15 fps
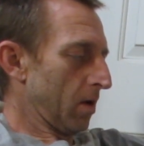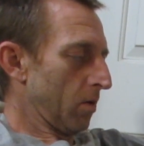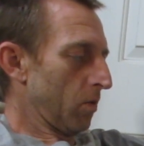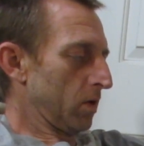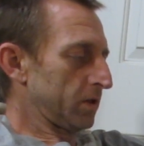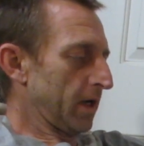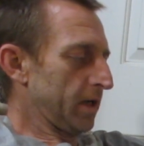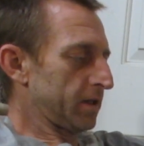
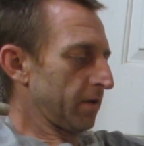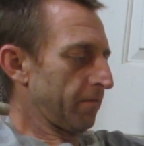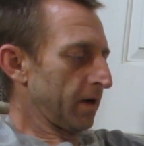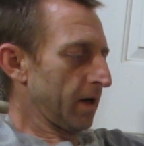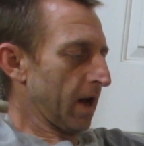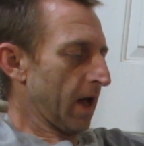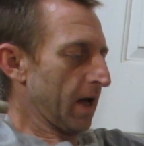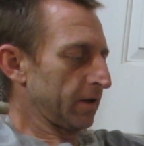Once each
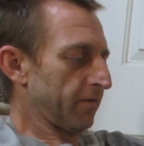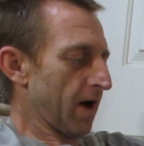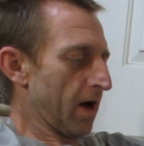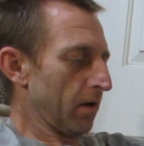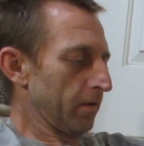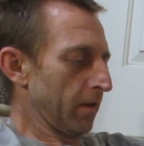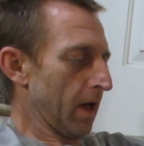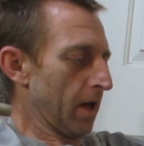defendant has
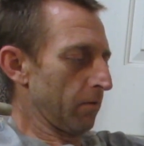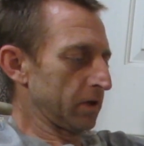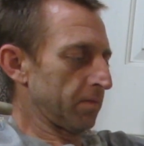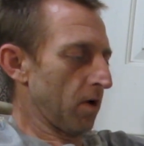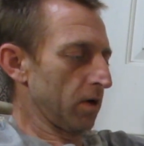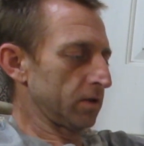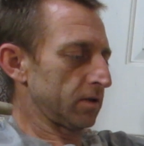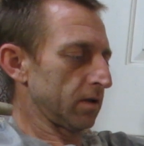filed a
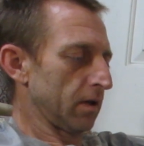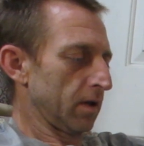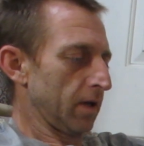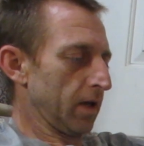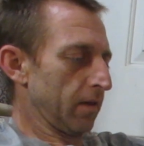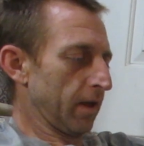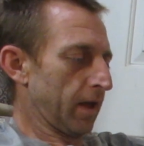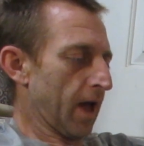response
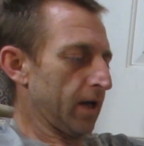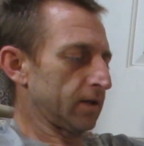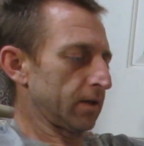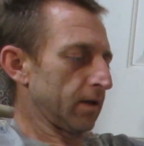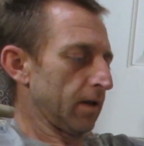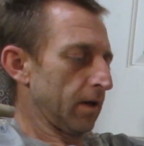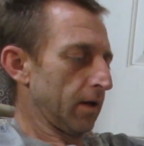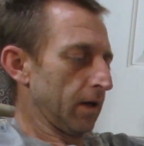in the case,
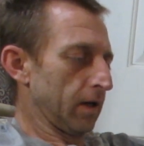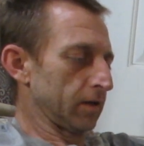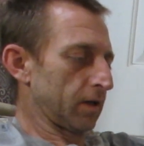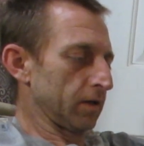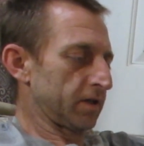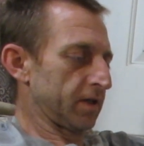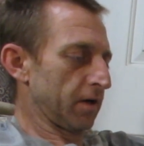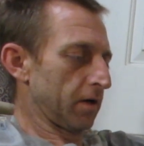it is
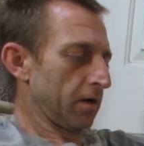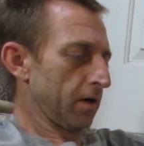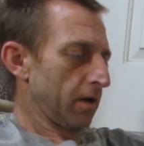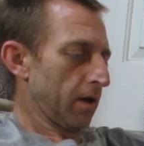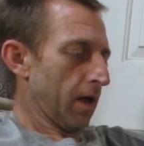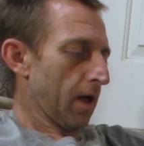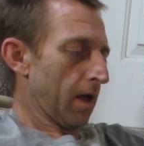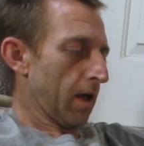considered
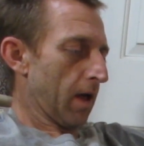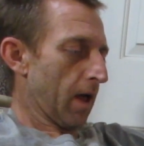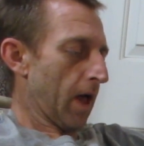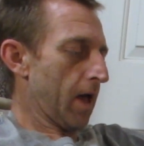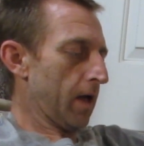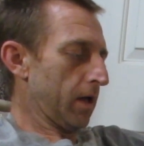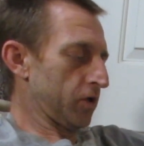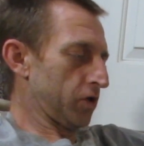
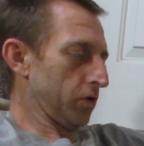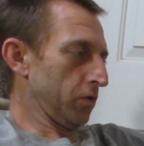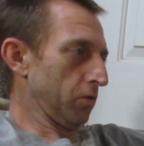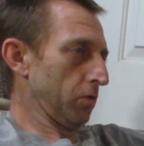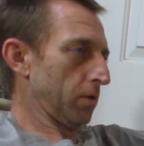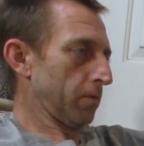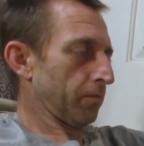at issue.